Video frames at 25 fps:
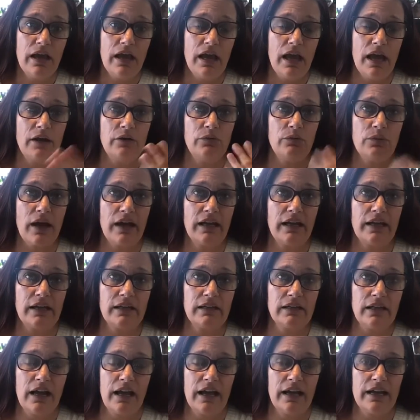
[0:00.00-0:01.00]
and
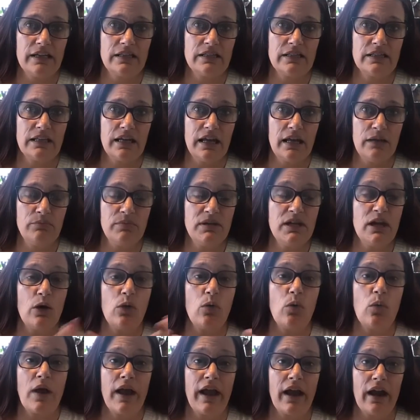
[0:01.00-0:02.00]
recognize and be
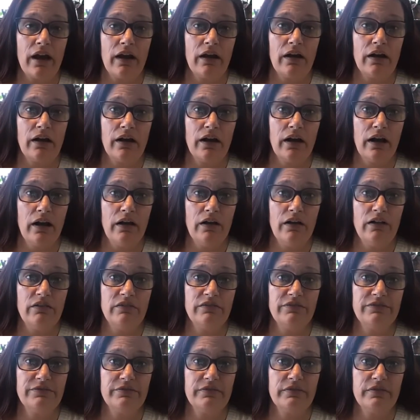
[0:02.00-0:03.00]
aware
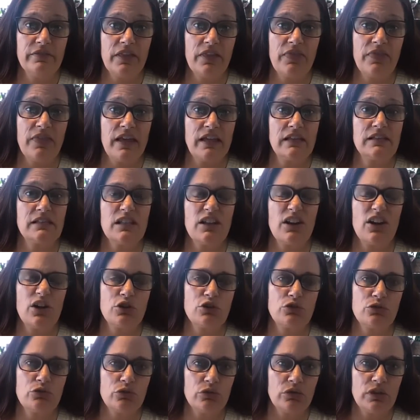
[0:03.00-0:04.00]
of the things that are
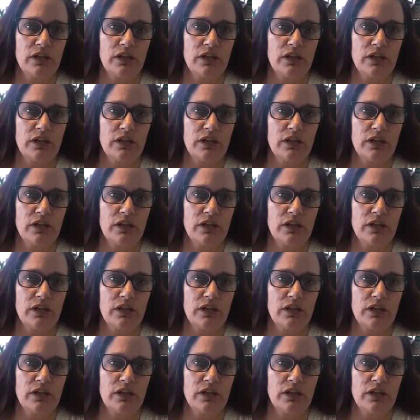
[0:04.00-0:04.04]
truly